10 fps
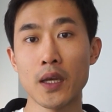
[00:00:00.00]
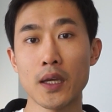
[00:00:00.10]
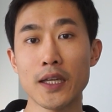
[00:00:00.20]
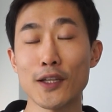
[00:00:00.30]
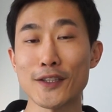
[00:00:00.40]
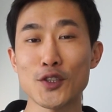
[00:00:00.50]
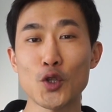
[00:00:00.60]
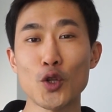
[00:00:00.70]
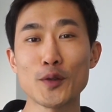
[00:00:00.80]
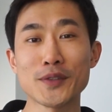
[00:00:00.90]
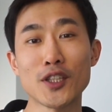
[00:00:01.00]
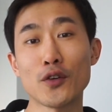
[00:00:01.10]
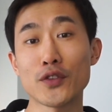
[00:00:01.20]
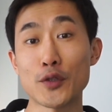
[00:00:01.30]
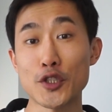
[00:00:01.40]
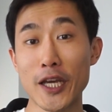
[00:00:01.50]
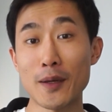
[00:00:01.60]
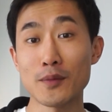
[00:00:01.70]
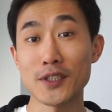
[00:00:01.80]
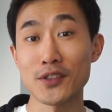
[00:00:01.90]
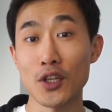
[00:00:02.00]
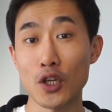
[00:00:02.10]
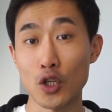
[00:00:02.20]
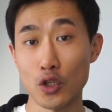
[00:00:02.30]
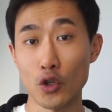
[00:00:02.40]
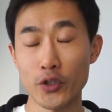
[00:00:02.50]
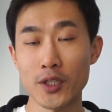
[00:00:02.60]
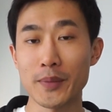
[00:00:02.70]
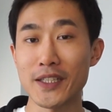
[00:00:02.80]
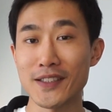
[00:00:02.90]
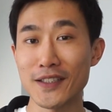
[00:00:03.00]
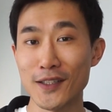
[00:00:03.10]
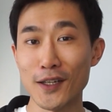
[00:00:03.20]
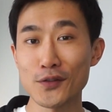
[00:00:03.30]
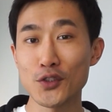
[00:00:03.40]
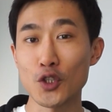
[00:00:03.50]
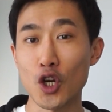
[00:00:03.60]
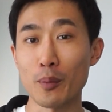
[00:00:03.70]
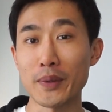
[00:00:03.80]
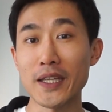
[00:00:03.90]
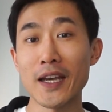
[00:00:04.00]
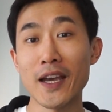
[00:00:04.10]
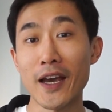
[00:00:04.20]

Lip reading: He likes to call himself the shameless cloner because he loves to copy